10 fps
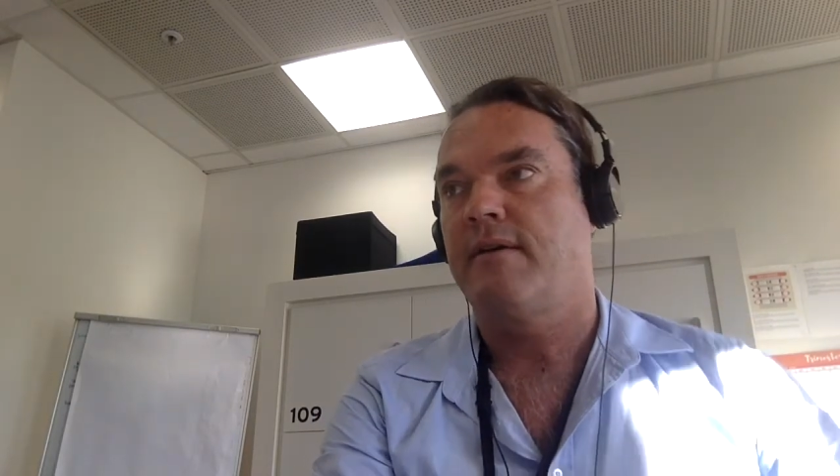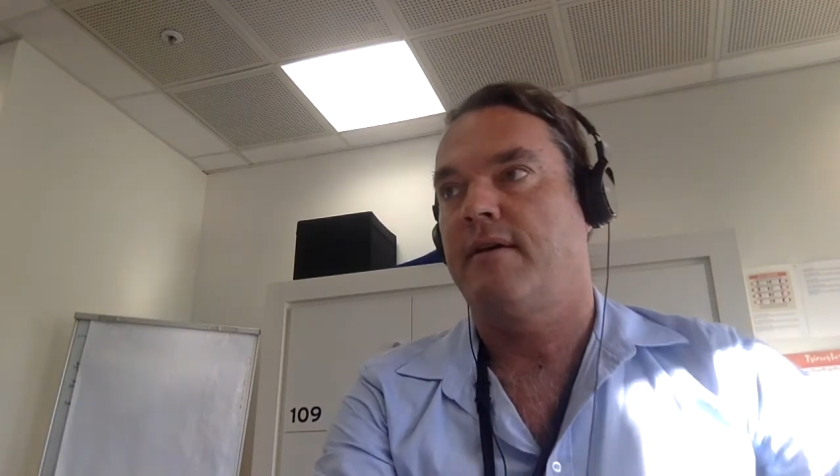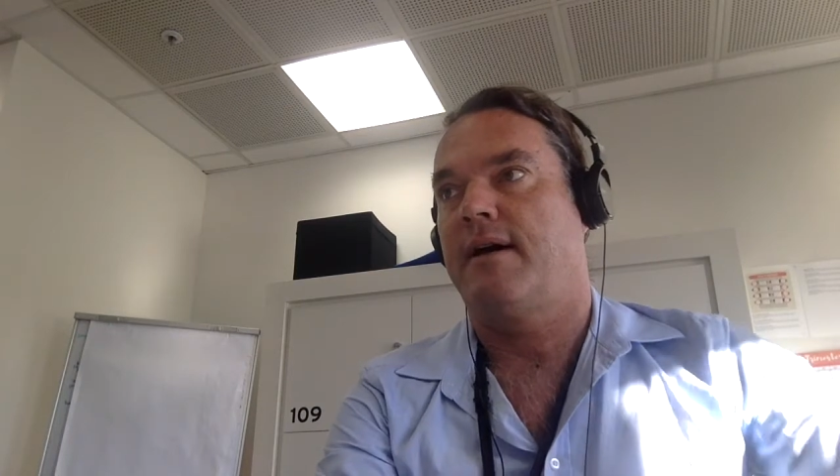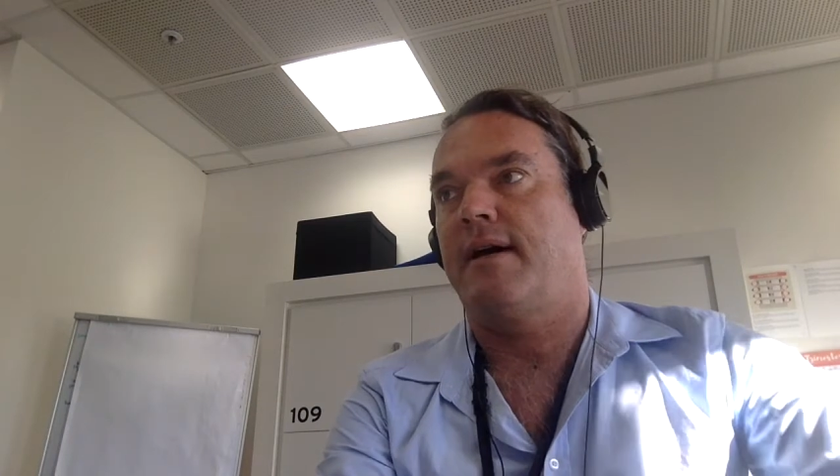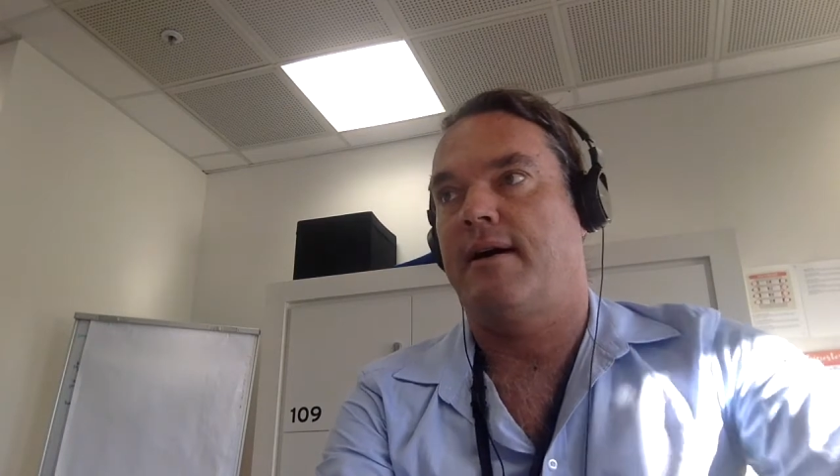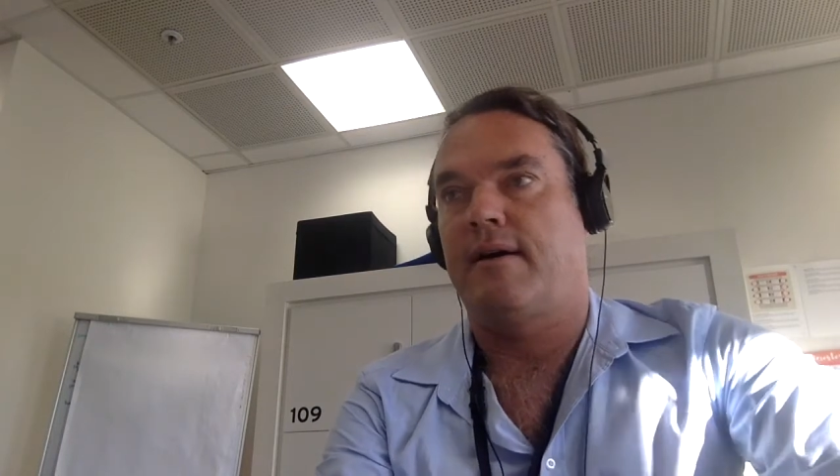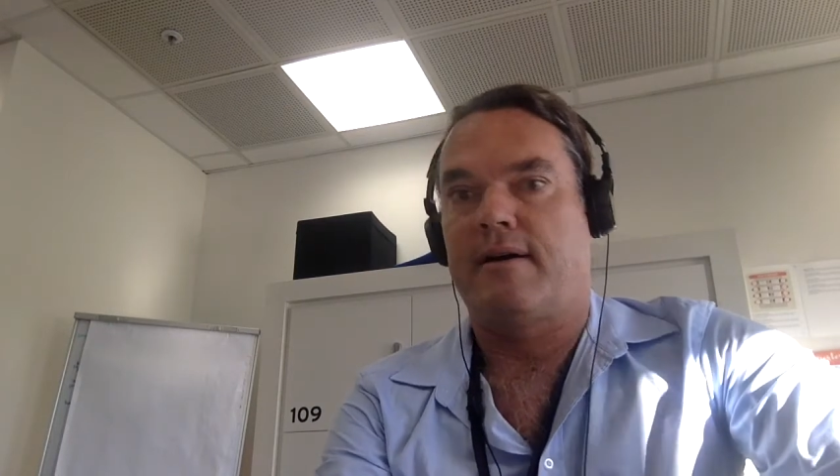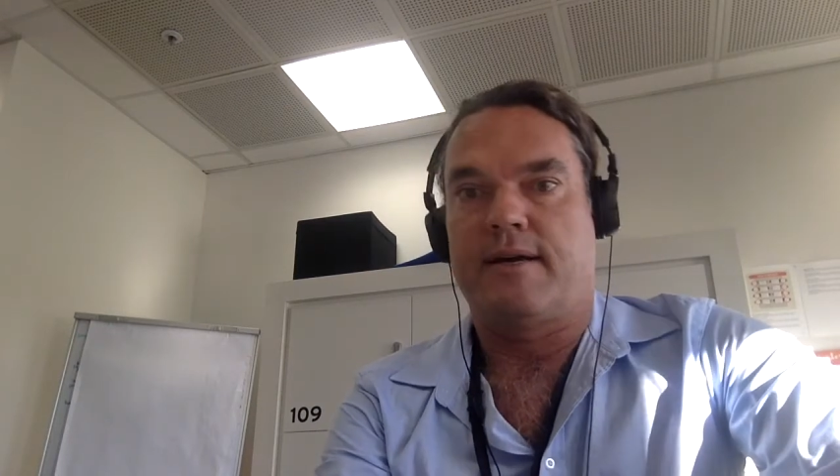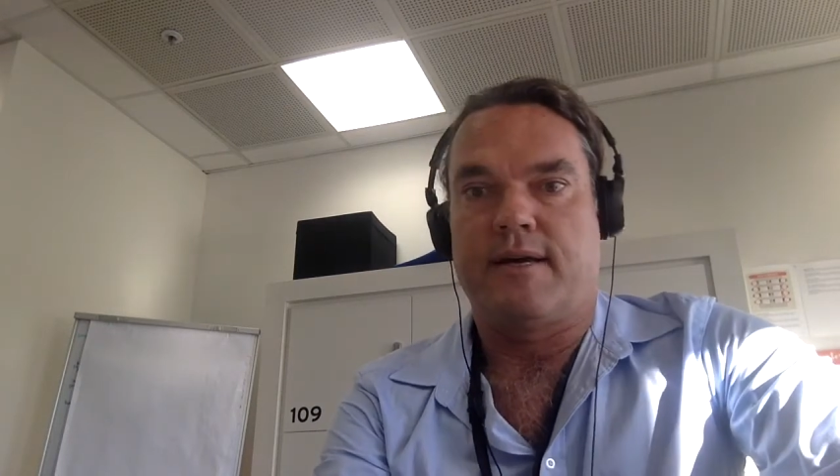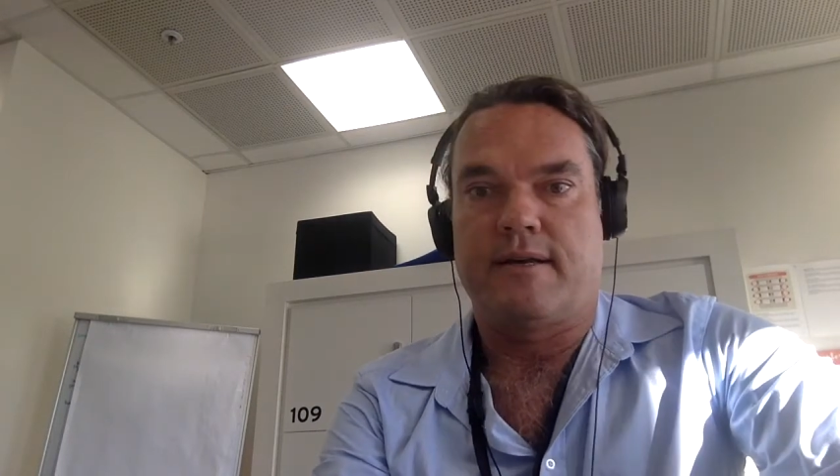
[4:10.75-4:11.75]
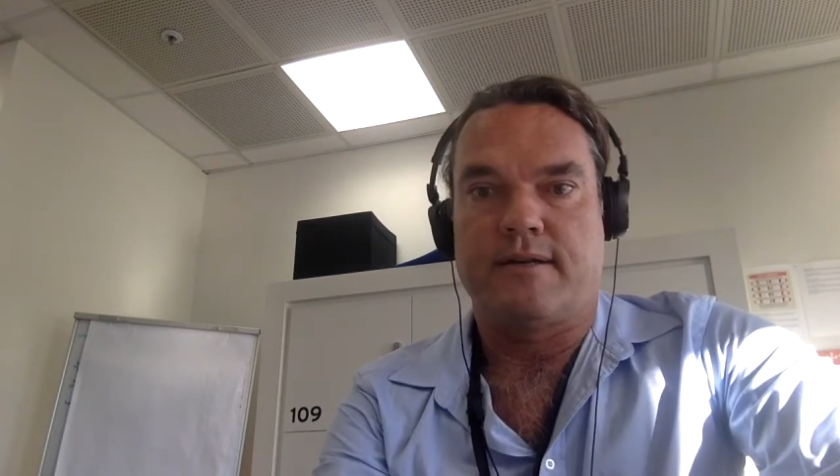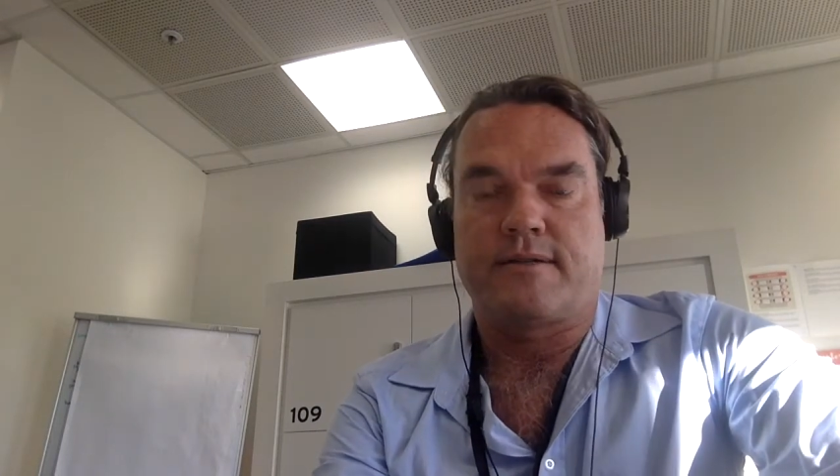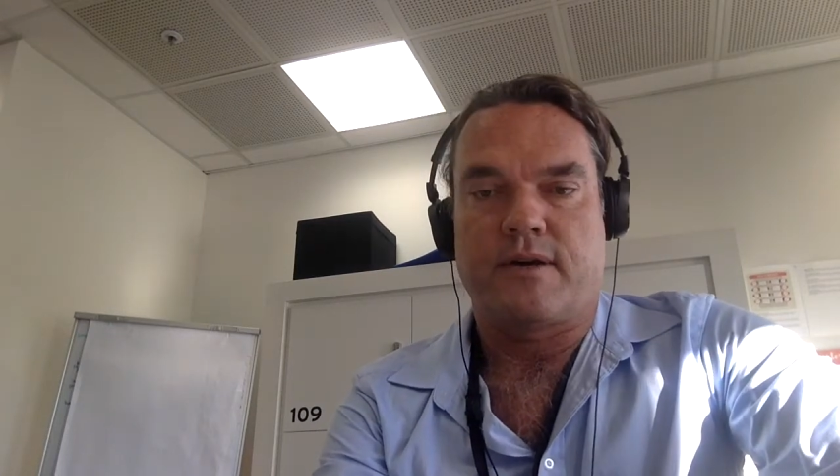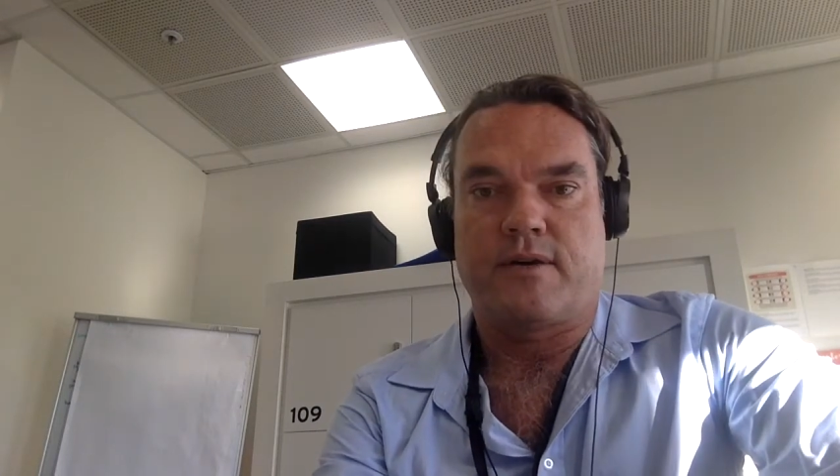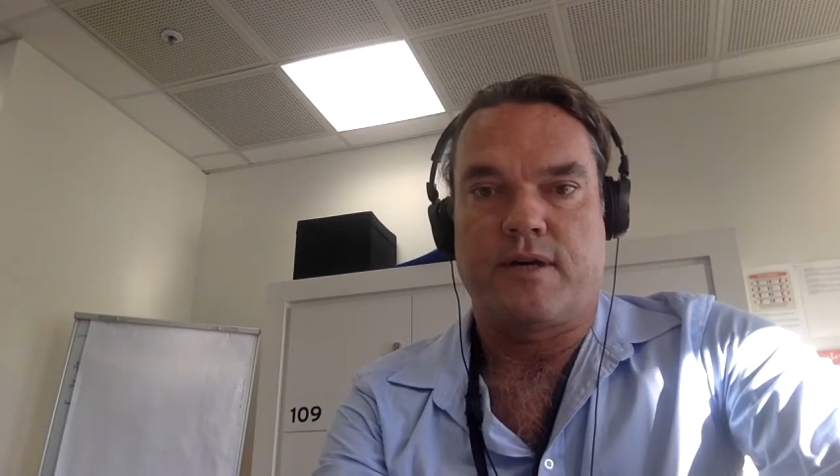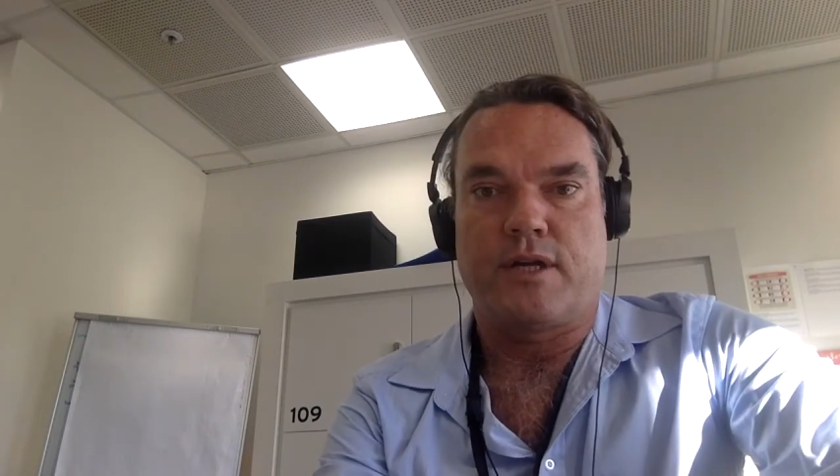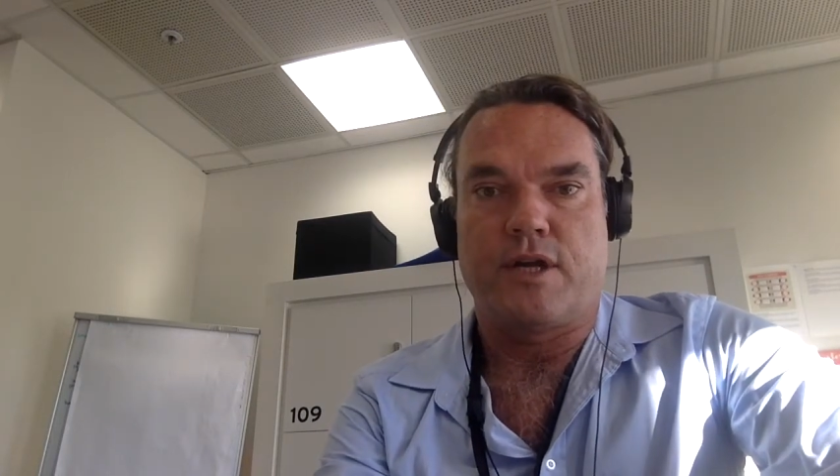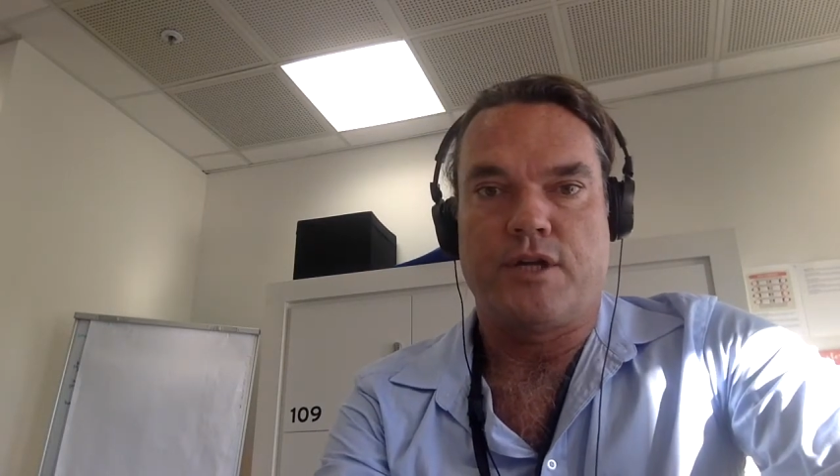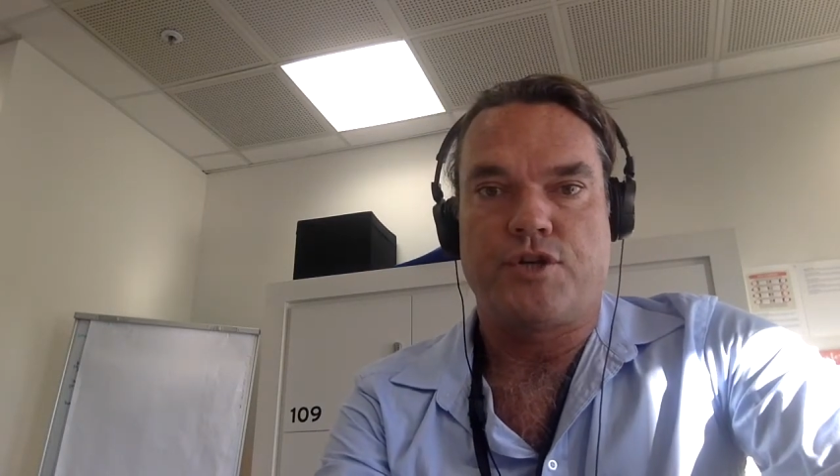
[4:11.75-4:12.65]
So it